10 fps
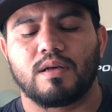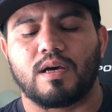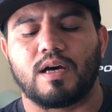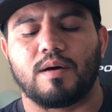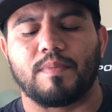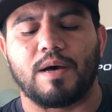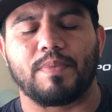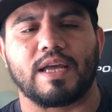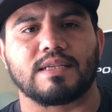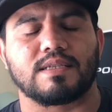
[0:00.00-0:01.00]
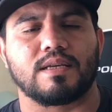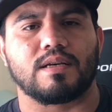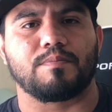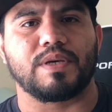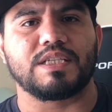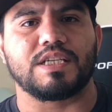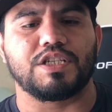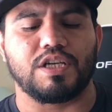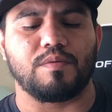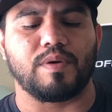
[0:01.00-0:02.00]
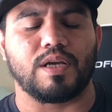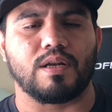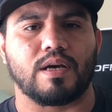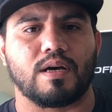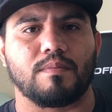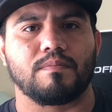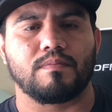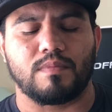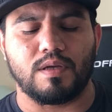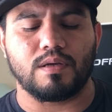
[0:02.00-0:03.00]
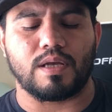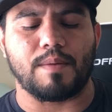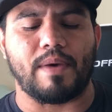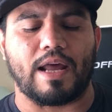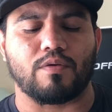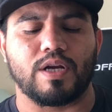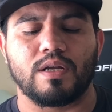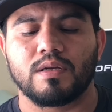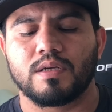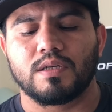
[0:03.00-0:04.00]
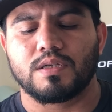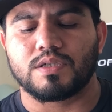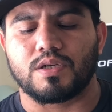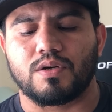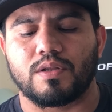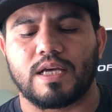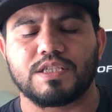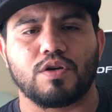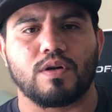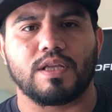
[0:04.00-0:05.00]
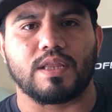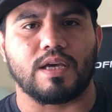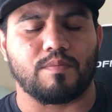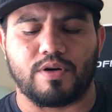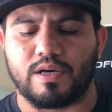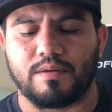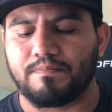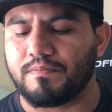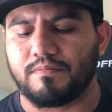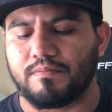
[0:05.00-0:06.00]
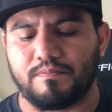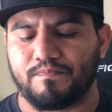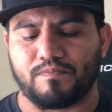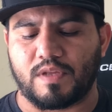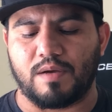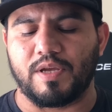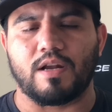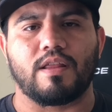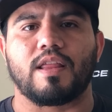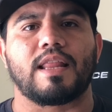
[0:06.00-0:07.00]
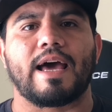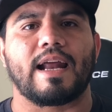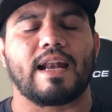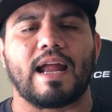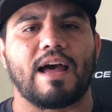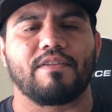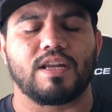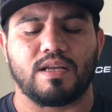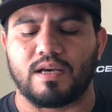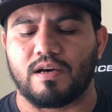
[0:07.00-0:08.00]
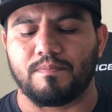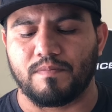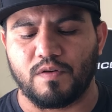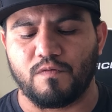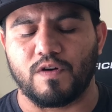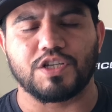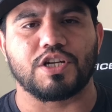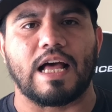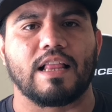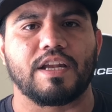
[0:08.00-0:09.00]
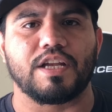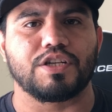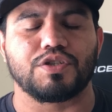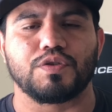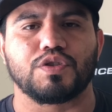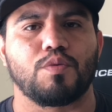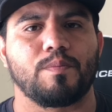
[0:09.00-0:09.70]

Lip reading: up against the BCG being in battery. So that's the only thing. But I mean, other than that, I didn't have any functionality issues, no